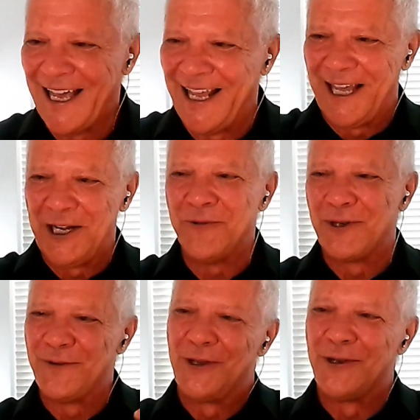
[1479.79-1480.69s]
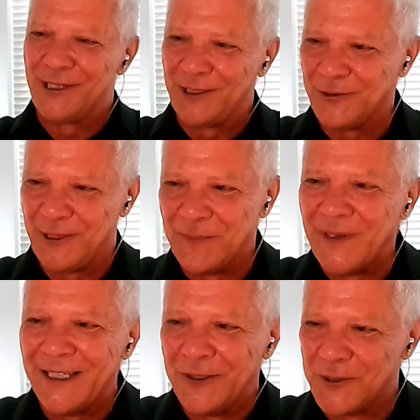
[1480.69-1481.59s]
And any one of those, including
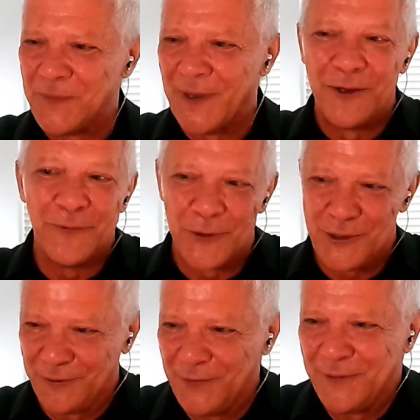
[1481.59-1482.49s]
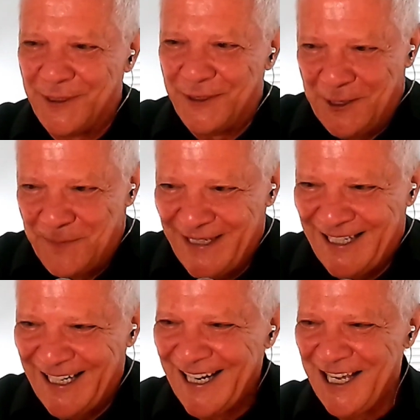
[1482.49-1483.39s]
me, who's been a Fortune 50
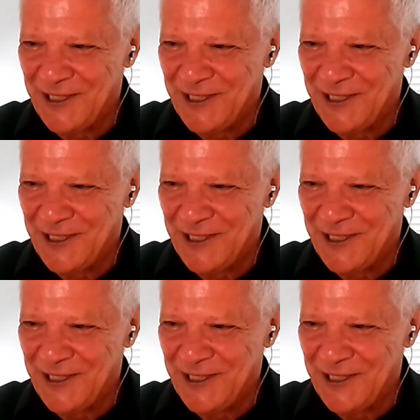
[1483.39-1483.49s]
VP,